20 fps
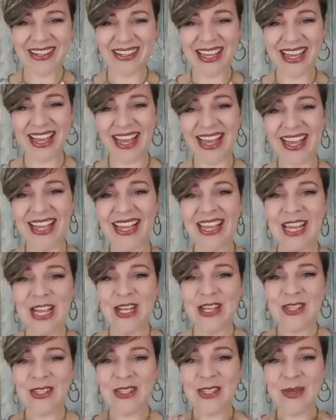Okay,
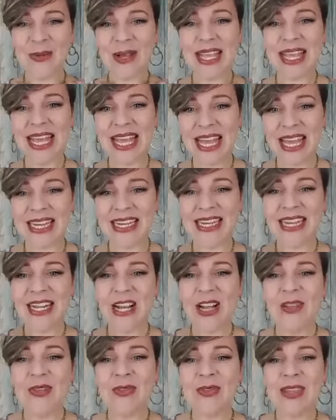so again,
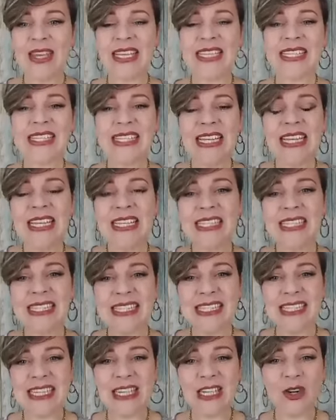this is
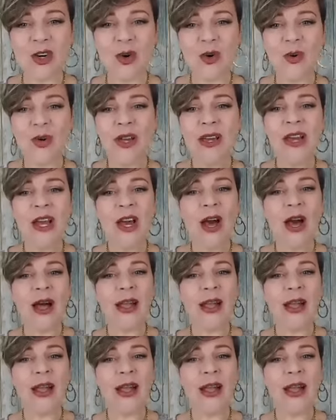still